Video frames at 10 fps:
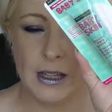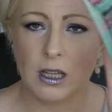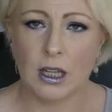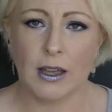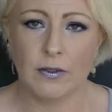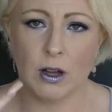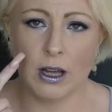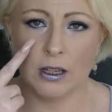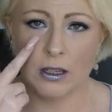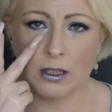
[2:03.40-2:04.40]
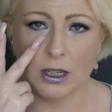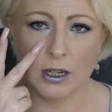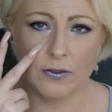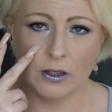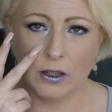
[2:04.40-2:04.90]
I have quite
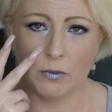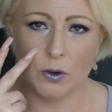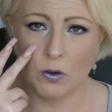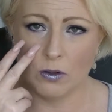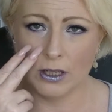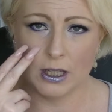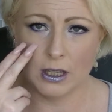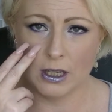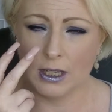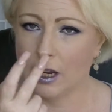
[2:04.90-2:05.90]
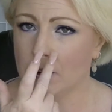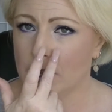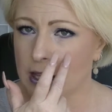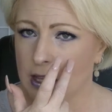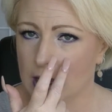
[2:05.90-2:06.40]
significant pores in this
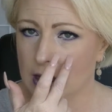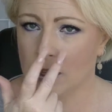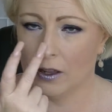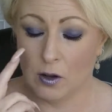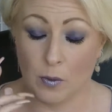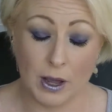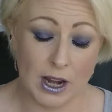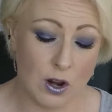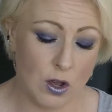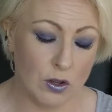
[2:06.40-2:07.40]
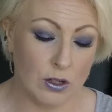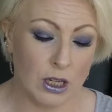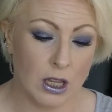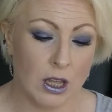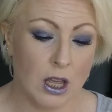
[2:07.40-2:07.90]
area here and on my nose,
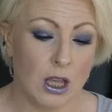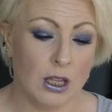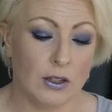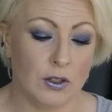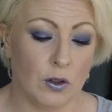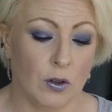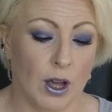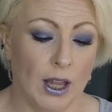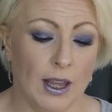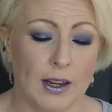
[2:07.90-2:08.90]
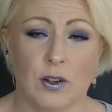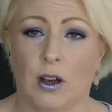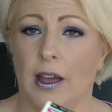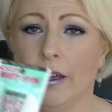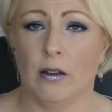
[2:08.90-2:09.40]
so I like
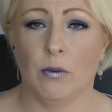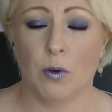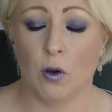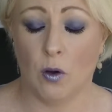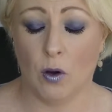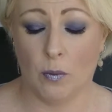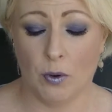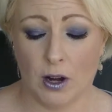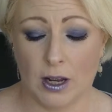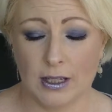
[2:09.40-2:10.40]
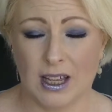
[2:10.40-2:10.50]
trying pore products.